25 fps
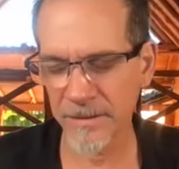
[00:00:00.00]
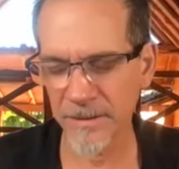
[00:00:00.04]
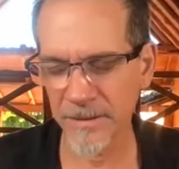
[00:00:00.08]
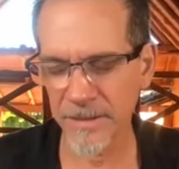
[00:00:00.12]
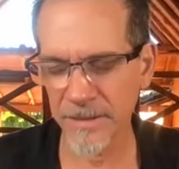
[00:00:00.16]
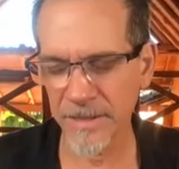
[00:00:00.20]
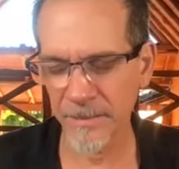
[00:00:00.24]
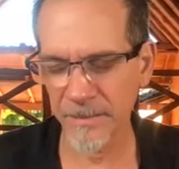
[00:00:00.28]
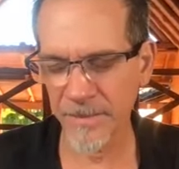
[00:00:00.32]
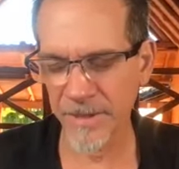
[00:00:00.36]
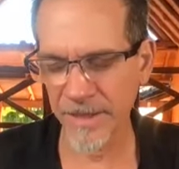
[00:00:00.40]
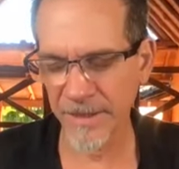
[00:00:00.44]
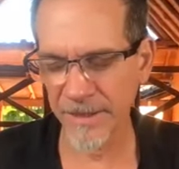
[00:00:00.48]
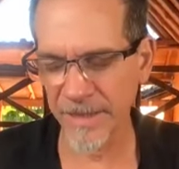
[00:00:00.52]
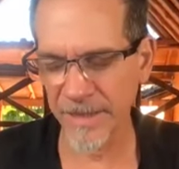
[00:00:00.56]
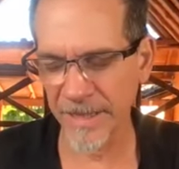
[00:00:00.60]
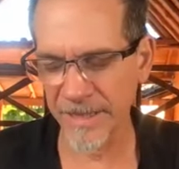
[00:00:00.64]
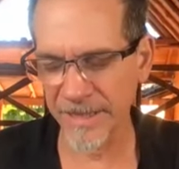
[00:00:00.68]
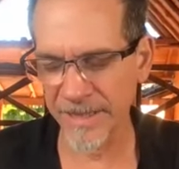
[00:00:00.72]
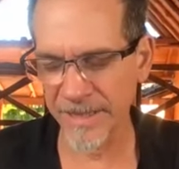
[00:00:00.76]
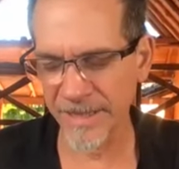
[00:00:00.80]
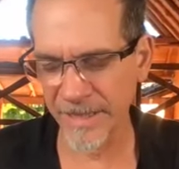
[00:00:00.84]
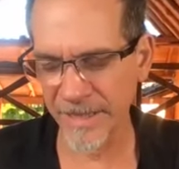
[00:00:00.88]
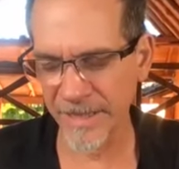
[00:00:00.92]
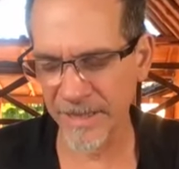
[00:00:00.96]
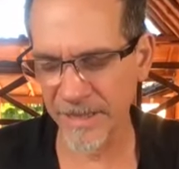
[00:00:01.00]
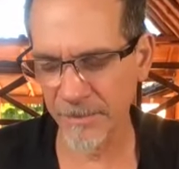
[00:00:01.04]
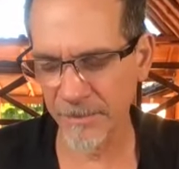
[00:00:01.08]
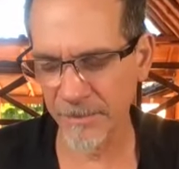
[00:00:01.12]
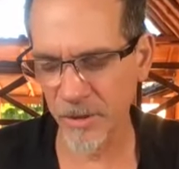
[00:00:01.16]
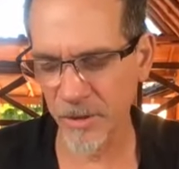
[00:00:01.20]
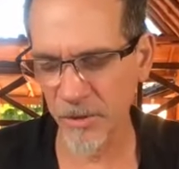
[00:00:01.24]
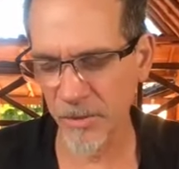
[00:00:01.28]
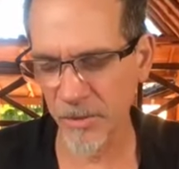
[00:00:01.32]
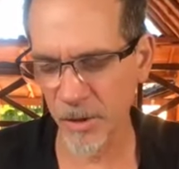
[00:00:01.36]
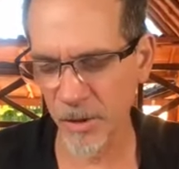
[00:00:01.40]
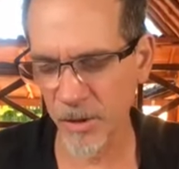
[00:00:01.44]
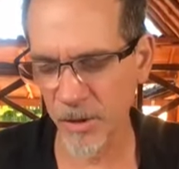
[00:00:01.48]
something that takes up
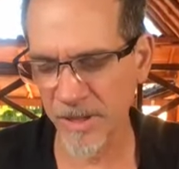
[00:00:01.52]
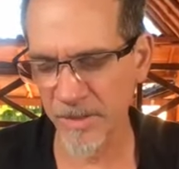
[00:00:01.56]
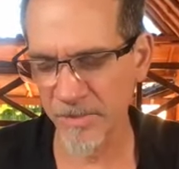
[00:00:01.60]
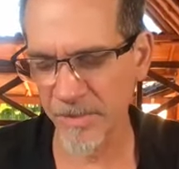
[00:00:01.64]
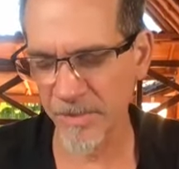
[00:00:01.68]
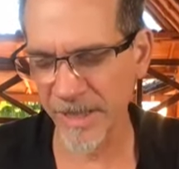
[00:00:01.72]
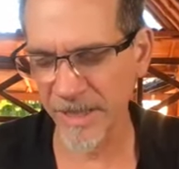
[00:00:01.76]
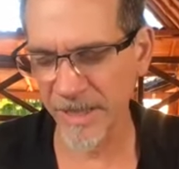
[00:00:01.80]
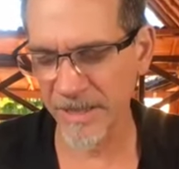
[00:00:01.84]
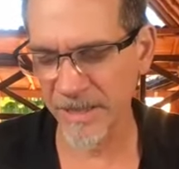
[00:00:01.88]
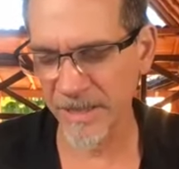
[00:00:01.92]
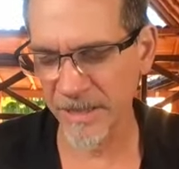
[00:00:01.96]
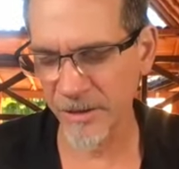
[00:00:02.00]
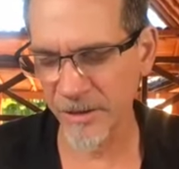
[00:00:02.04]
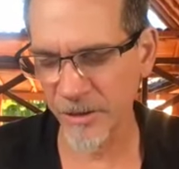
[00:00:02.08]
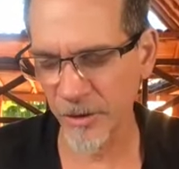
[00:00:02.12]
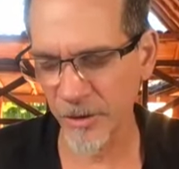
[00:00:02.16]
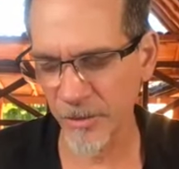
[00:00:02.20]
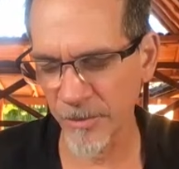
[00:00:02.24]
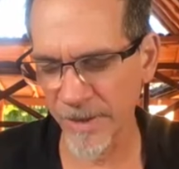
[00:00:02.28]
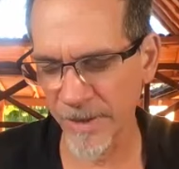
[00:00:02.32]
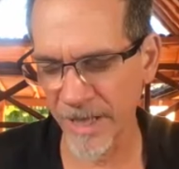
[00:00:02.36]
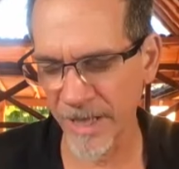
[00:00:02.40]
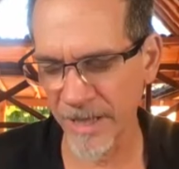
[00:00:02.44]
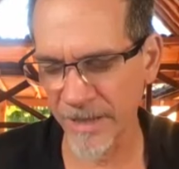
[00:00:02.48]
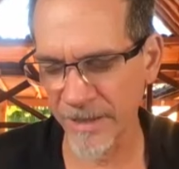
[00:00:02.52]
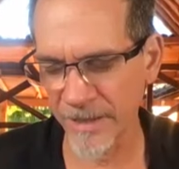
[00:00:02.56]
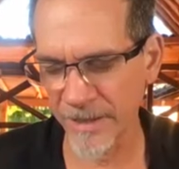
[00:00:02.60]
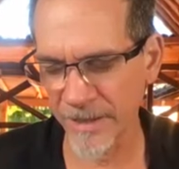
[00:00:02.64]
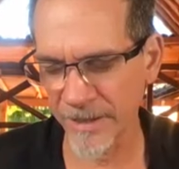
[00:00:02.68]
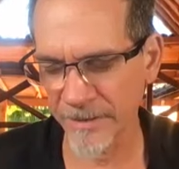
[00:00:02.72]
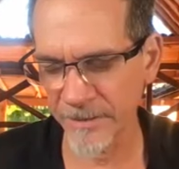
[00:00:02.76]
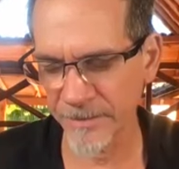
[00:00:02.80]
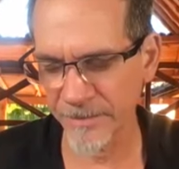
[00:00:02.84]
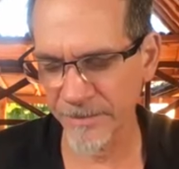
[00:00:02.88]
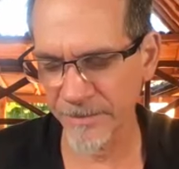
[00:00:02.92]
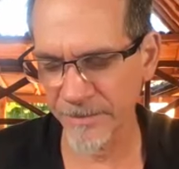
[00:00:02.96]
too much space in your reality.